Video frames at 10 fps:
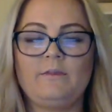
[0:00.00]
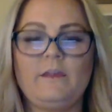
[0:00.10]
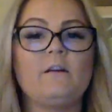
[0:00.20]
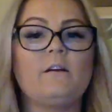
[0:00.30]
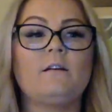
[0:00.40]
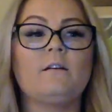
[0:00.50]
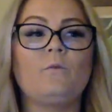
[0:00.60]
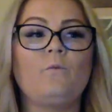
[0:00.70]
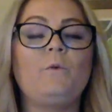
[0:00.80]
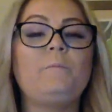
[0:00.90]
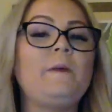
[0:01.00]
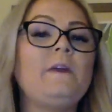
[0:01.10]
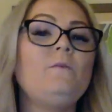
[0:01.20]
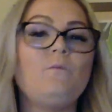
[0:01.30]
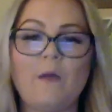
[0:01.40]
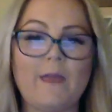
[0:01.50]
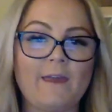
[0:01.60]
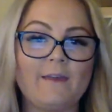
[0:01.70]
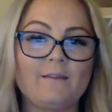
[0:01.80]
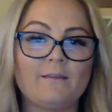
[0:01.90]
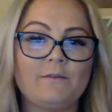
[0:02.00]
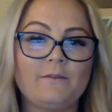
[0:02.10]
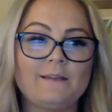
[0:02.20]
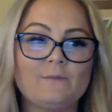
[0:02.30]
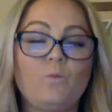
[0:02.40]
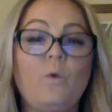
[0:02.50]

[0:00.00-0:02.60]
There will be a weight that's